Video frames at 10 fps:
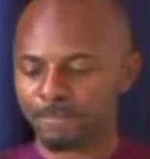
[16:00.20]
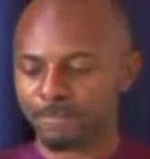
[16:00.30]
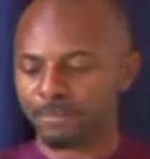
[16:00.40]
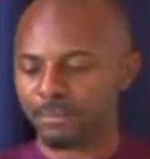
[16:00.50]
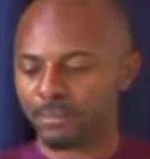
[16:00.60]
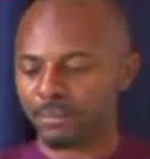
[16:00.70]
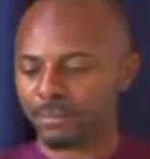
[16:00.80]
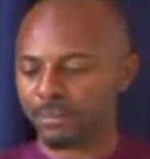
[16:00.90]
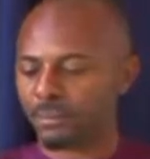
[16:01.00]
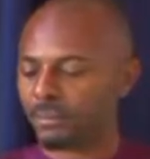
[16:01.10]

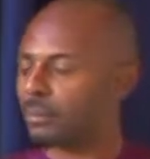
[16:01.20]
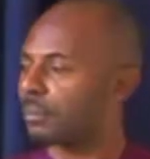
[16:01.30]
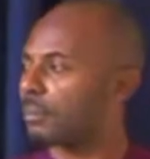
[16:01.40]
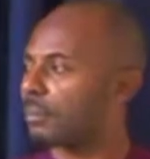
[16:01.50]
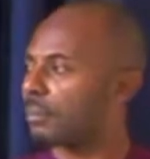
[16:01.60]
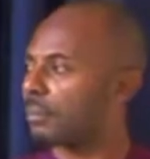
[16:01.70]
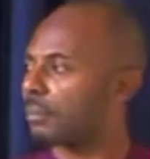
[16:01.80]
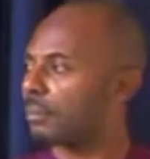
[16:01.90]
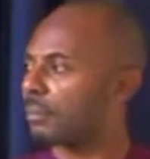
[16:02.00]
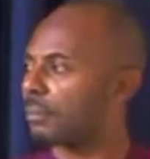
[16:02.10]

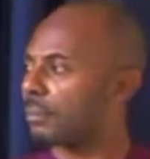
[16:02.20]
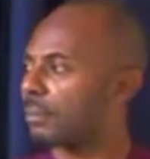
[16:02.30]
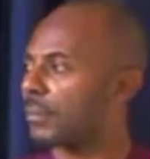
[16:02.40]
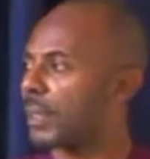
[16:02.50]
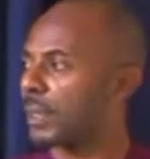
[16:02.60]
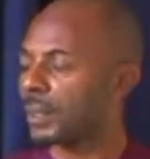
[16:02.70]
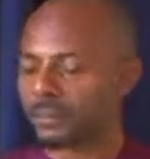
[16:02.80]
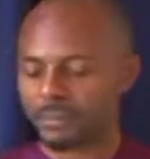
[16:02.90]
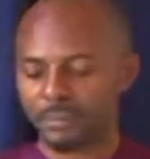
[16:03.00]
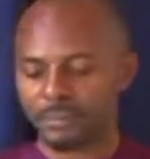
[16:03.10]

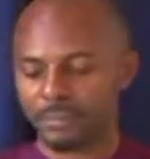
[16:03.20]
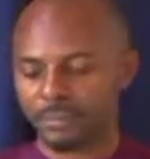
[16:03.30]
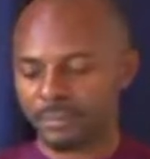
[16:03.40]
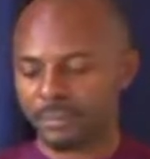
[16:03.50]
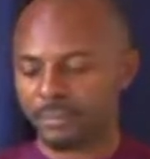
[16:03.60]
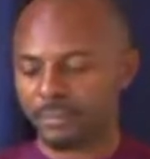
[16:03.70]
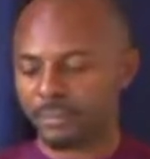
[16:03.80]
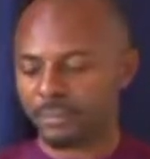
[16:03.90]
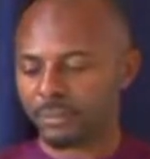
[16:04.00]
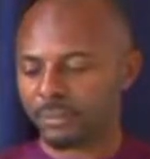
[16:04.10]

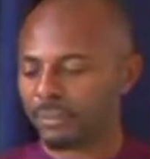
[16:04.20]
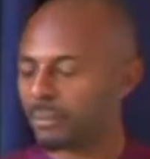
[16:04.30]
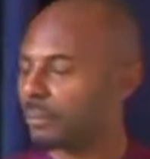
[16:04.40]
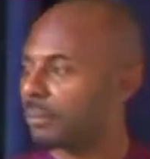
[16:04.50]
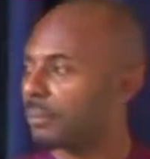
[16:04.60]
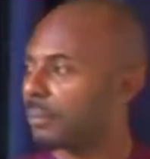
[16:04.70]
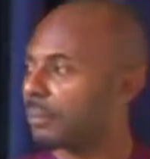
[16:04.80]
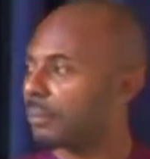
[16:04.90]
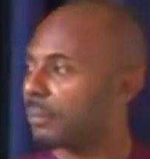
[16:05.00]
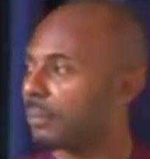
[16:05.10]
This person isn't speaking.